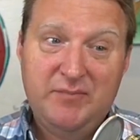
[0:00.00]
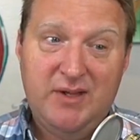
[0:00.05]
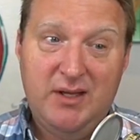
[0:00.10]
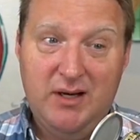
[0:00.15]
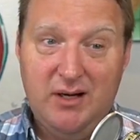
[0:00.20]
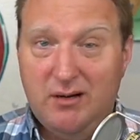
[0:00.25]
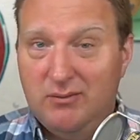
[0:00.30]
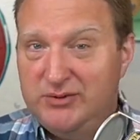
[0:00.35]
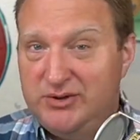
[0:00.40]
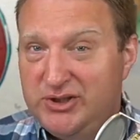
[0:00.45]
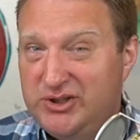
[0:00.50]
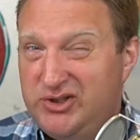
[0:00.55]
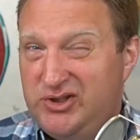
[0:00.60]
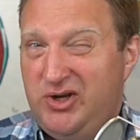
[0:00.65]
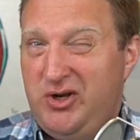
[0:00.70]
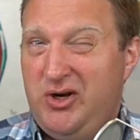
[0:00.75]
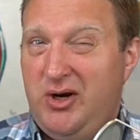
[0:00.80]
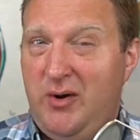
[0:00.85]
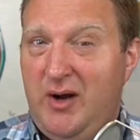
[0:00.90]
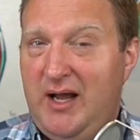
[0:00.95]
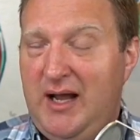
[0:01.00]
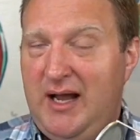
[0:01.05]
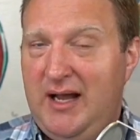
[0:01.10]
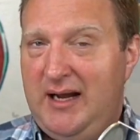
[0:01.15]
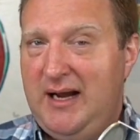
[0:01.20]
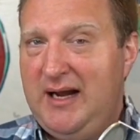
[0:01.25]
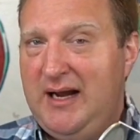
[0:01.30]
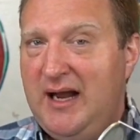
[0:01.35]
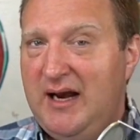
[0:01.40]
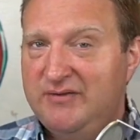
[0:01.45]
you know, just so you know, I,
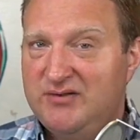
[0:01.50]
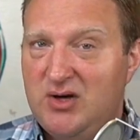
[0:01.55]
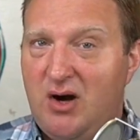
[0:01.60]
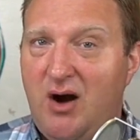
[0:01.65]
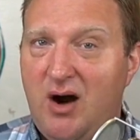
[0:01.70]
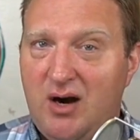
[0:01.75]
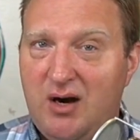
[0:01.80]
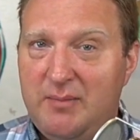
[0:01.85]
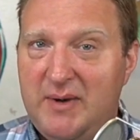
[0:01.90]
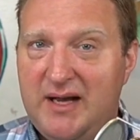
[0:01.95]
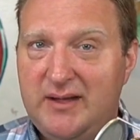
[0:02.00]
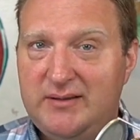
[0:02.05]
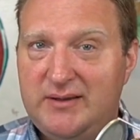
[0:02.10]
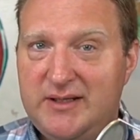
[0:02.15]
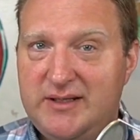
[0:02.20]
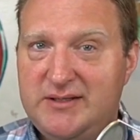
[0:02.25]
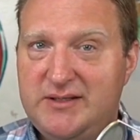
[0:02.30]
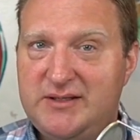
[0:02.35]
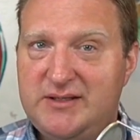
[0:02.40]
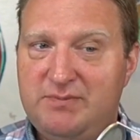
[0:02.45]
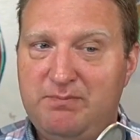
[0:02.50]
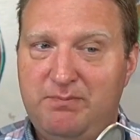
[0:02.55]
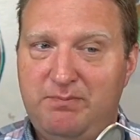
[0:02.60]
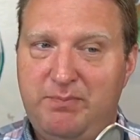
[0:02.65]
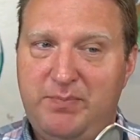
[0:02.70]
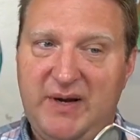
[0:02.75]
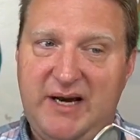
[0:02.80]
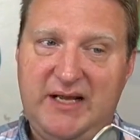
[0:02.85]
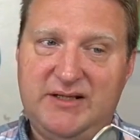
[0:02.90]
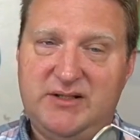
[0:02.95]
I kind of talk about this,
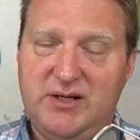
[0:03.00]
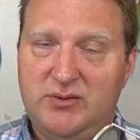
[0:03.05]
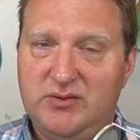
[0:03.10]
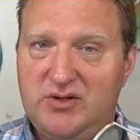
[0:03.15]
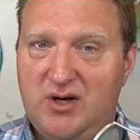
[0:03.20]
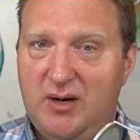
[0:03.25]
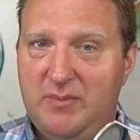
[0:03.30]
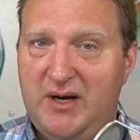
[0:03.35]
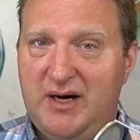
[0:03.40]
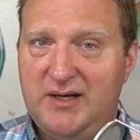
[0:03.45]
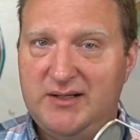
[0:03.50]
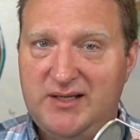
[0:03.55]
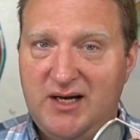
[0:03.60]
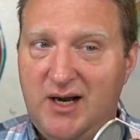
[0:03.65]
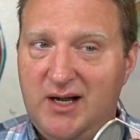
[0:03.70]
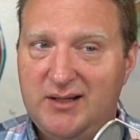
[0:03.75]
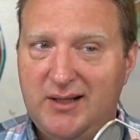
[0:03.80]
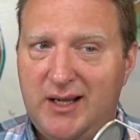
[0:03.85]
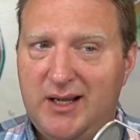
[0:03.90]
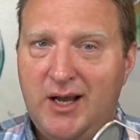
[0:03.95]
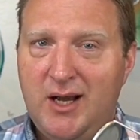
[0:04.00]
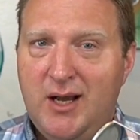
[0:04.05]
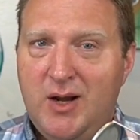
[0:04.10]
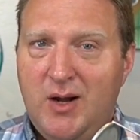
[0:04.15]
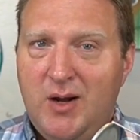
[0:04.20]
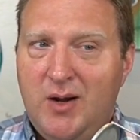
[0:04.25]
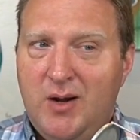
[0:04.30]
but I don't talk about it a ton. Like